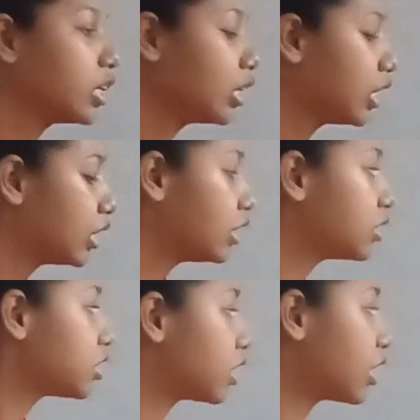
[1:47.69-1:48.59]
These are
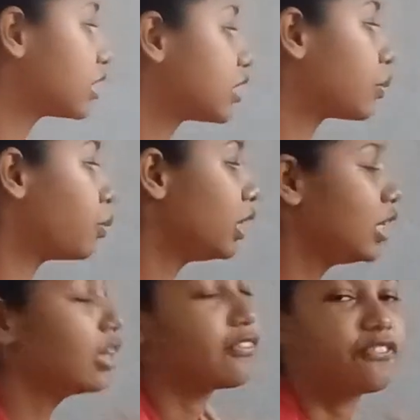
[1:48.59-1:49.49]
things that we
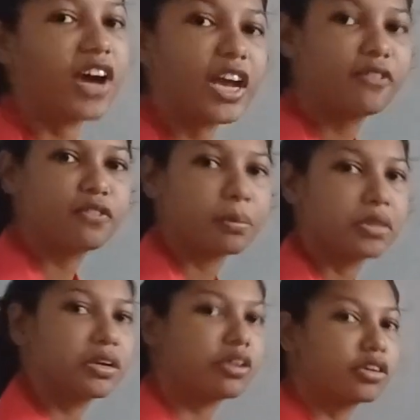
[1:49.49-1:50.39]
find from the
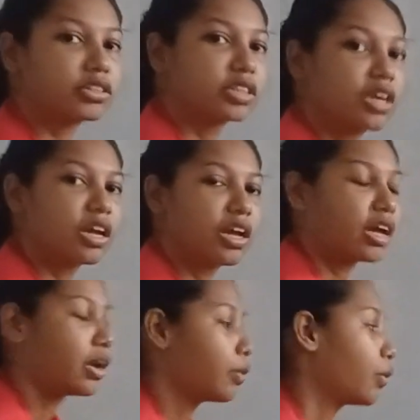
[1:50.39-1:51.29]
earth.
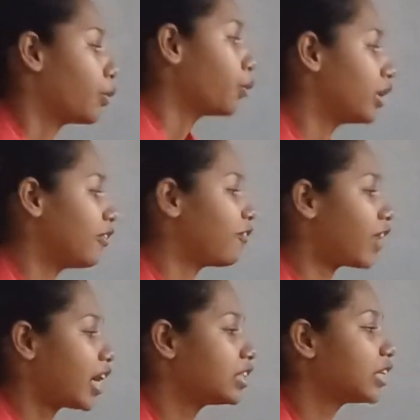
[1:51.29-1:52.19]
We find
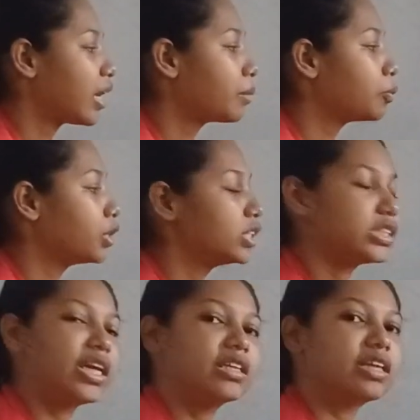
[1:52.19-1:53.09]
them, we take
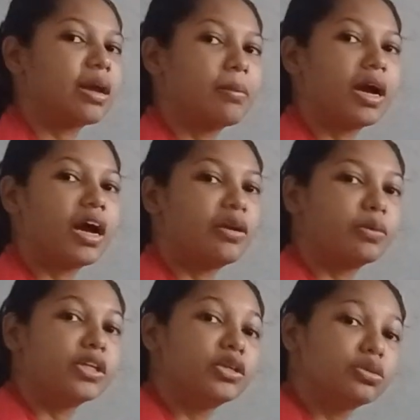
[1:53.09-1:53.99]
them, and we
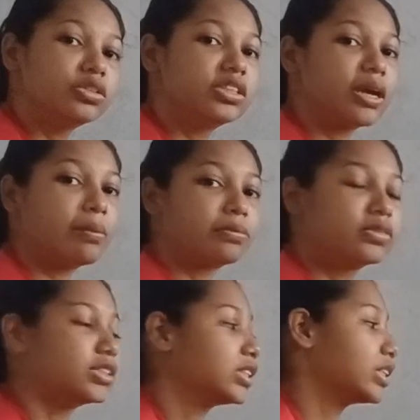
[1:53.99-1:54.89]
use them to
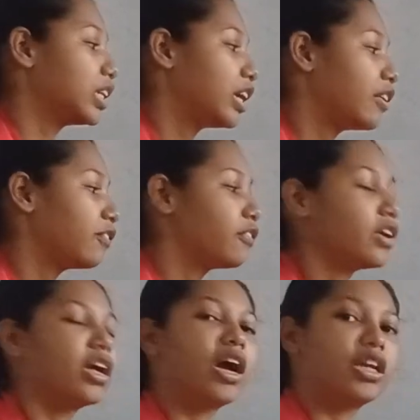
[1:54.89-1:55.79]
live
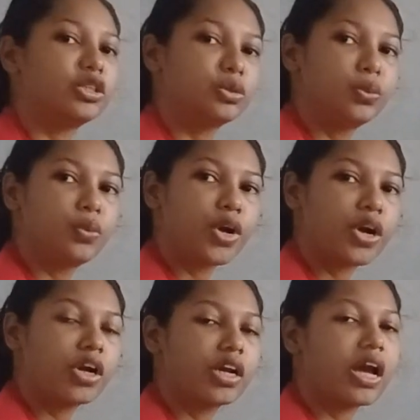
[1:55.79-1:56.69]
and do work
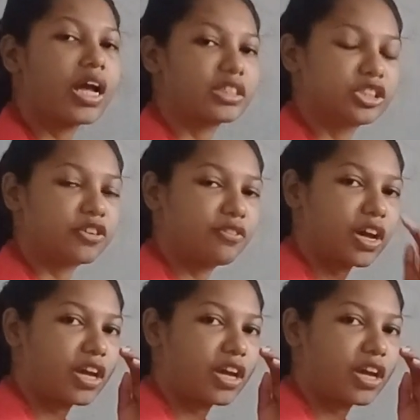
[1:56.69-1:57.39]
and survive.